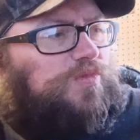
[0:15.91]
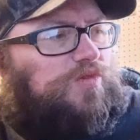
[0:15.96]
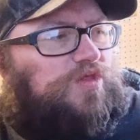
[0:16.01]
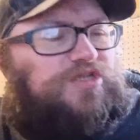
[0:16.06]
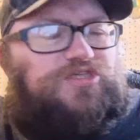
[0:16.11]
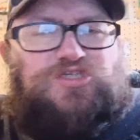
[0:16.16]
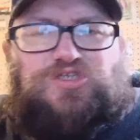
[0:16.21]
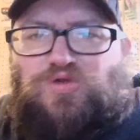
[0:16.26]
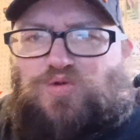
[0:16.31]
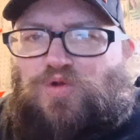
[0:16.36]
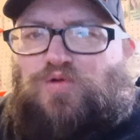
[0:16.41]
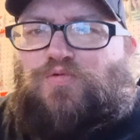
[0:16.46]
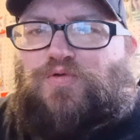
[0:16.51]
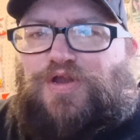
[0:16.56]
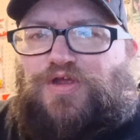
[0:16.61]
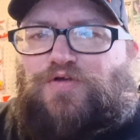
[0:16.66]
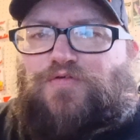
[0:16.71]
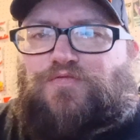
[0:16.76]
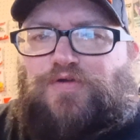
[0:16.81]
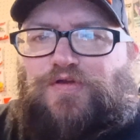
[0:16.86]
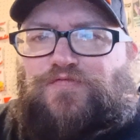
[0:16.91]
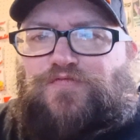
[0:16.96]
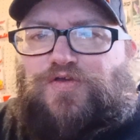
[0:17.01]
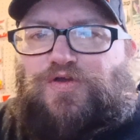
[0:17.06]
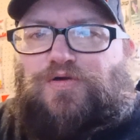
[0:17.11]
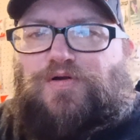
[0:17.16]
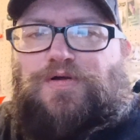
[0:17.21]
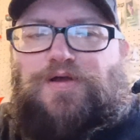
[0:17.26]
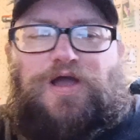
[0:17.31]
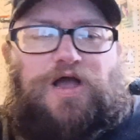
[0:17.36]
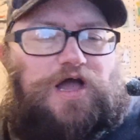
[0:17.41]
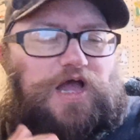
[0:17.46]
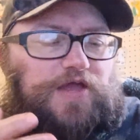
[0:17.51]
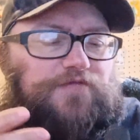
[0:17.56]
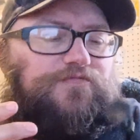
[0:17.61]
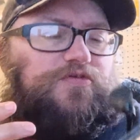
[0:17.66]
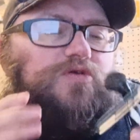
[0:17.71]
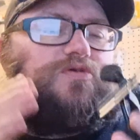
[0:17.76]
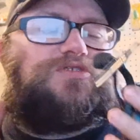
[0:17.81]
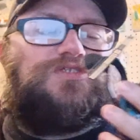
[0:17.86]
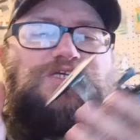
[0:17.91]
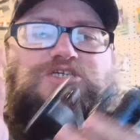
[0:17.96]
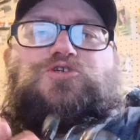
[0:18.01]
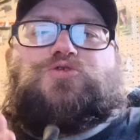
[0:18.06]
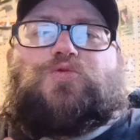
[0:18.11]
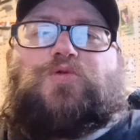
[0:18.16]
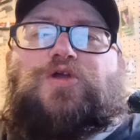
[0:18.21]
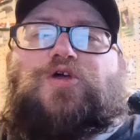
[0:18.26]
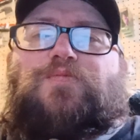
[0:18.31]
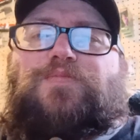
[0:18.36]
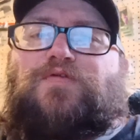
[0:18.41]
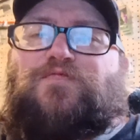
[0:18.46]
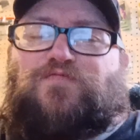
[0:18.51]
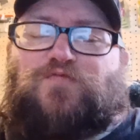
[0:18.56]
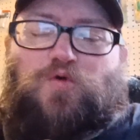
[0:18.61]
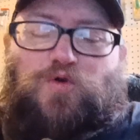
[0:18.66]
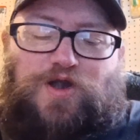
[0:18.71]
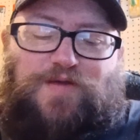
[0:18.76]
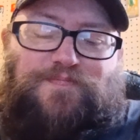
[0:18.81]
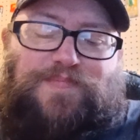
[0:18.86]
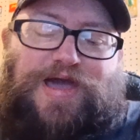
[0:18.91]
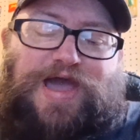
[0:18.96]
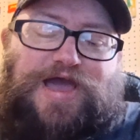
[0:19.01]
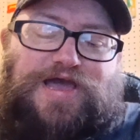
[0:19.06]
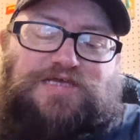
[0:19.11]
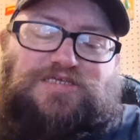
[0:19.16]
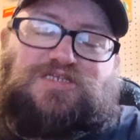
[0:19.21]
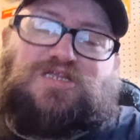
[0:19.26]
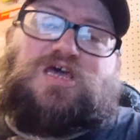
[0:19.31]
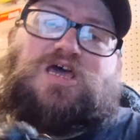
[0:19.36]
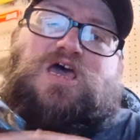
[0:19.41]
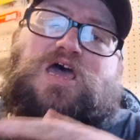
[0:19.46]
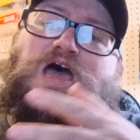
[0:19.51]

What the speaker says: Let's do a reel review. I've used this reel before in the past.